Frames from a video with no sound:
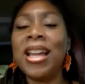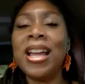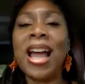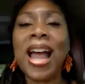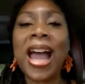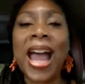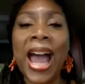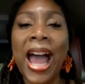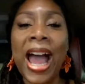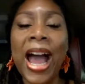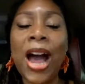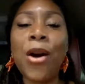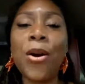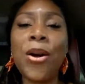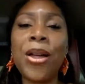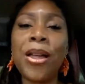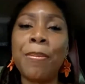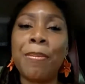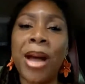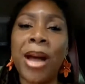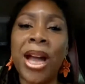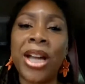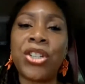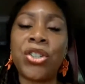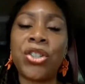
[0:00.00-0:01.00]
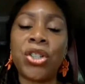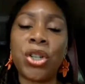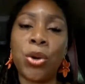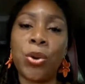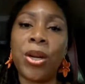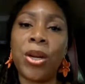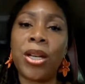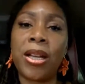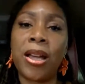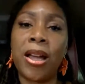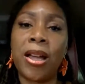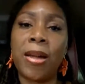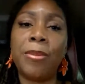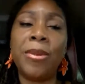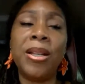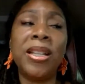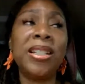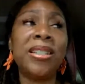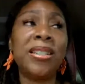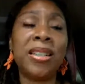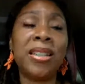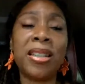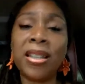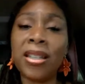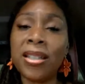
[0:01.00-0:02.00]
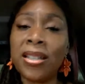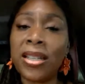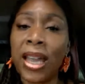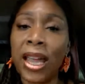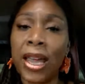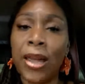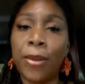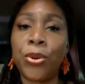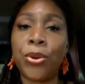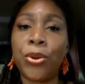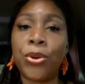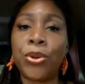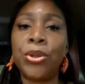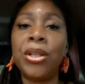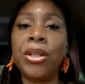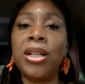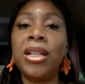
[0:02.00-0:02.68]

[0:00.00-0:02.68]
how am I showing up to the table